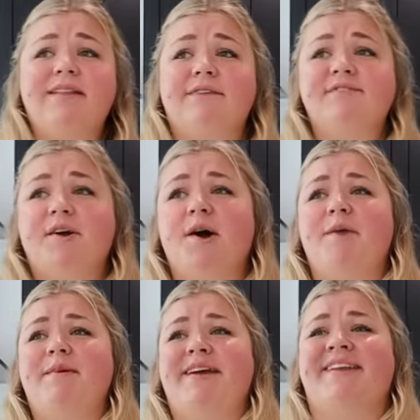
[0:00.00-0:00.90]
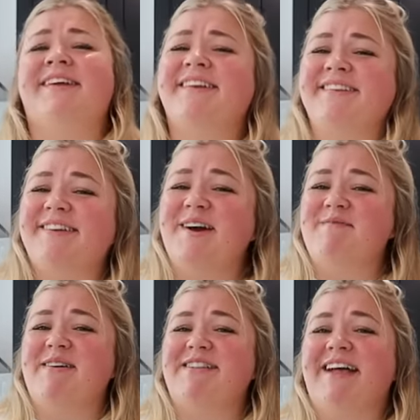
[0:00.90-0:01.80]
left a comment
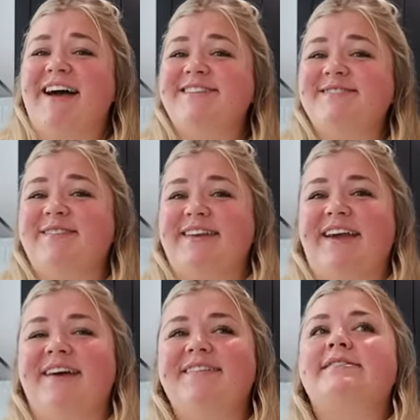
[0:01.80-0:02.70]
on my last video